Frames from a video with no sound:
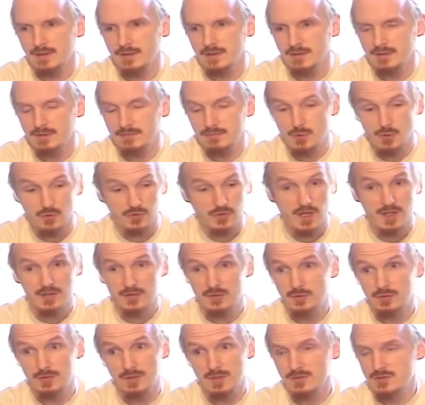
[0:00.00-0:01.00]
and of course, I
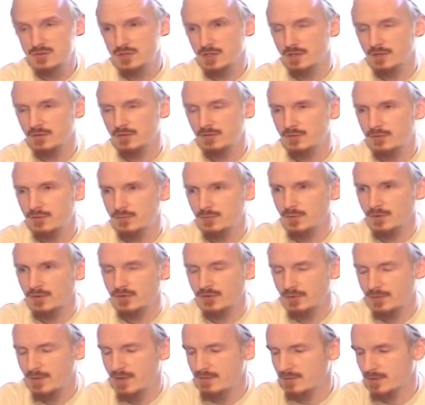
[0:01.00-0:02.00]
stood no chance
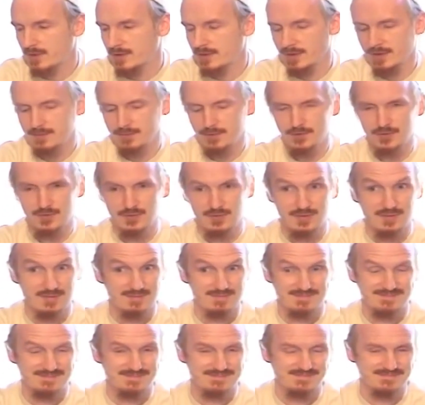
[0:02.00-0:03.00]
whatsoever. I was,
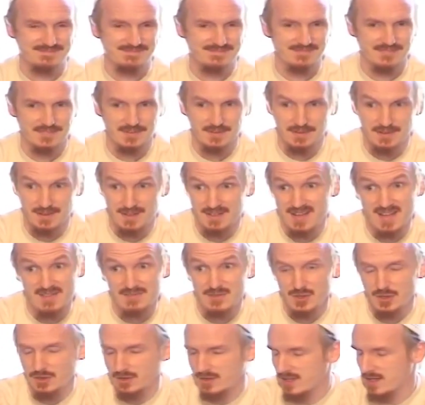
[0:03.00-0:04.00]
I
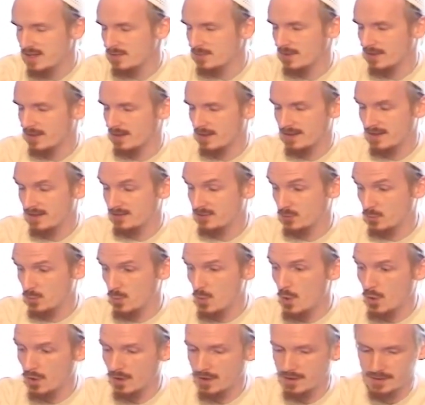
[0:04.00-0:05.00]
never got anywhere. I had to
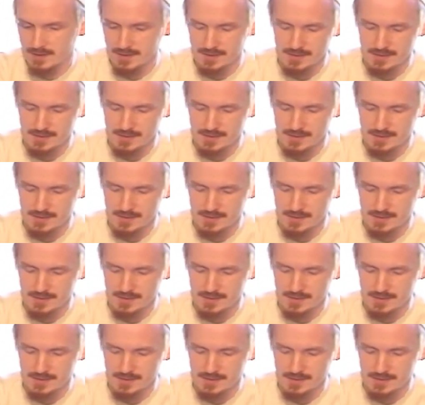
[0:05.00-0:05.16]
walk.